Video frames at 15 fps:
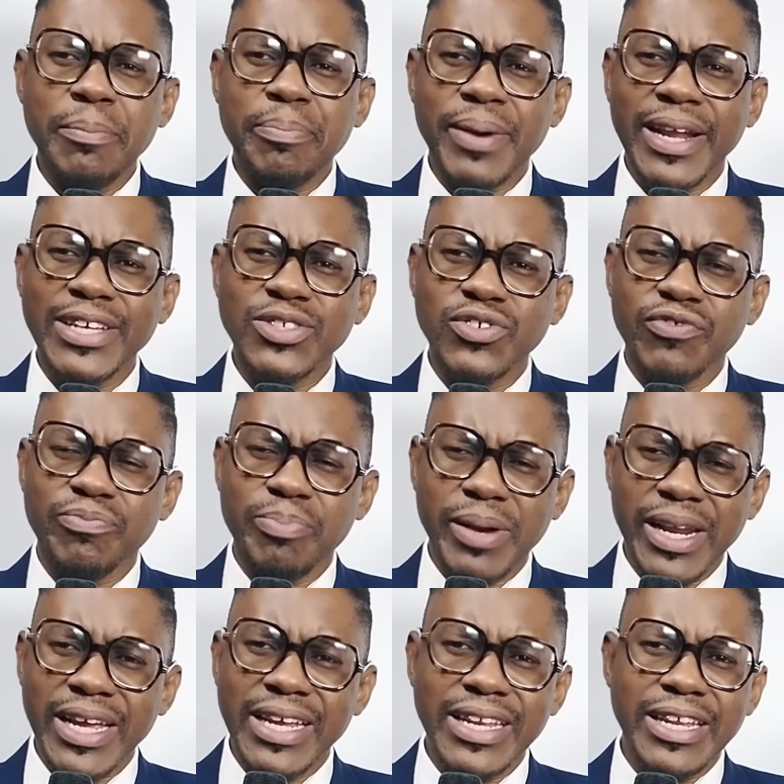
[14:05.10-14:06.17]
price of
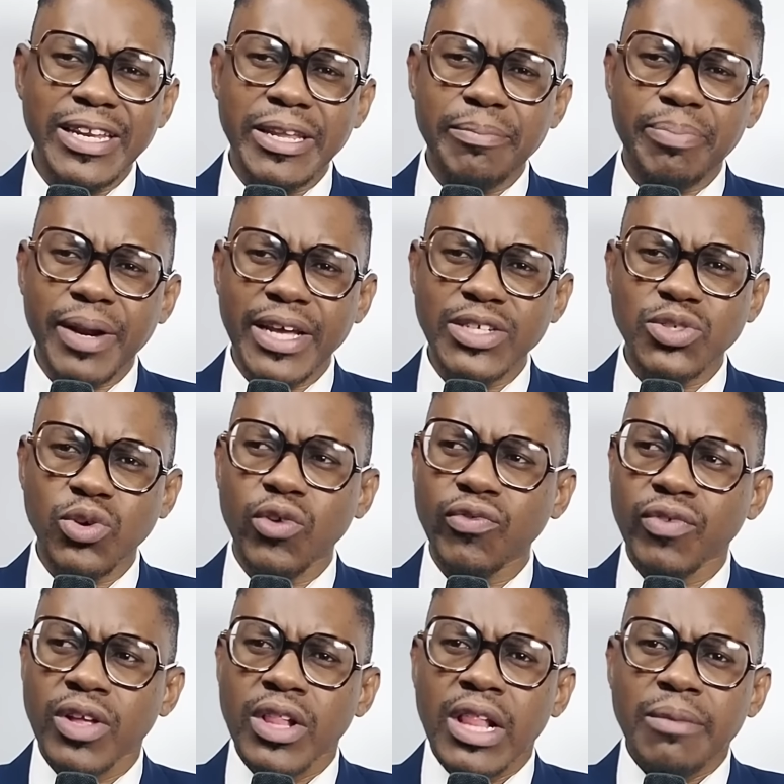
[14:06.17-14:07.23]
bread and the price
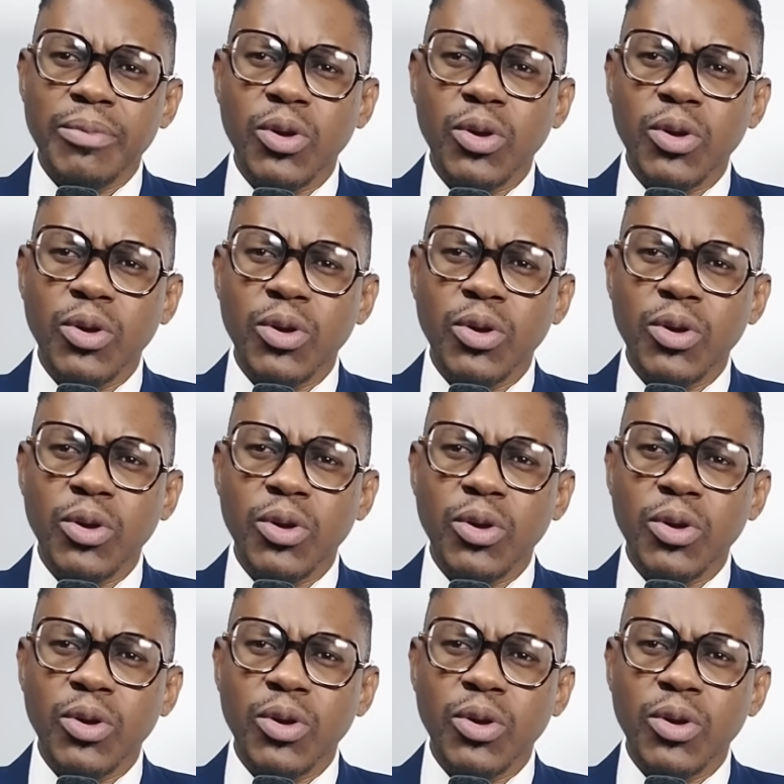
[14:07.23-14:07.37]
of...